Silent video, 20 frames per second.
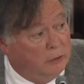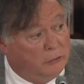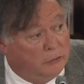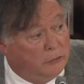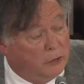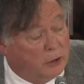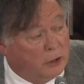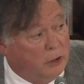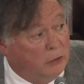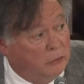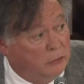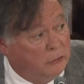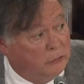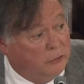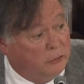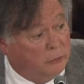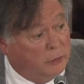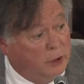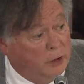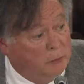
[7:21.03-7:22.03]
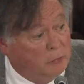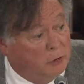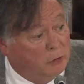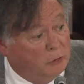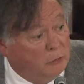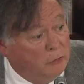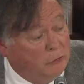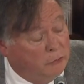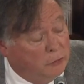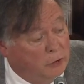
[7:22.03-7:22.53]
It's the colors of the
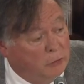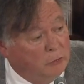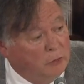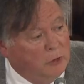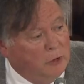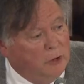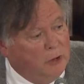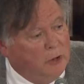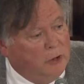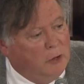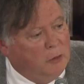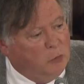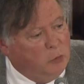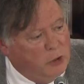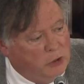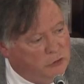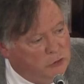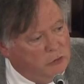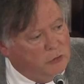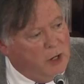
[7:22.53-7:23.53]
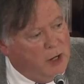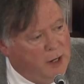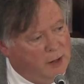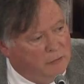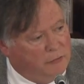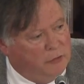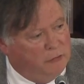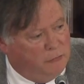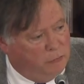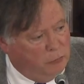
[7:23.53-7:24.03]
rainbow. So we do
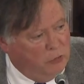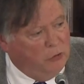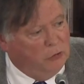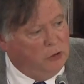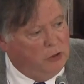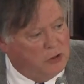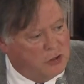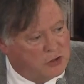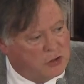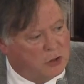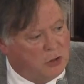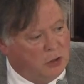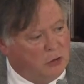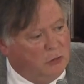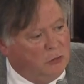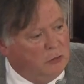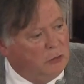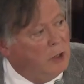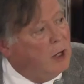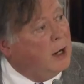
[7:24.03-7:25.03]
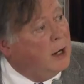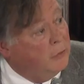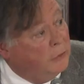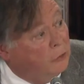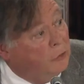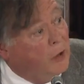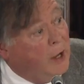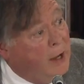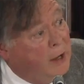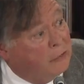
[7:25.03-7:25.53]
have to really struggle on
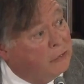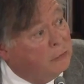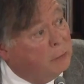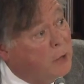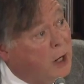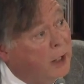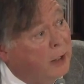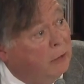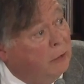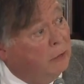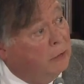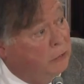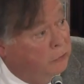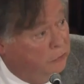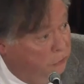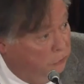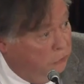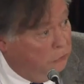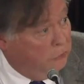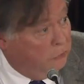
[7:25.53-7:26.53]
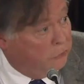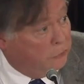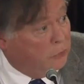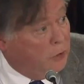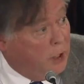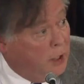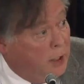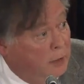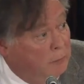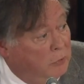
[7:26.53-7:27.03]
the last mile, as you
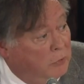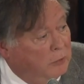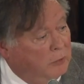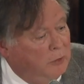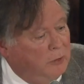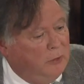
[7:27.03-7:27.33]
described.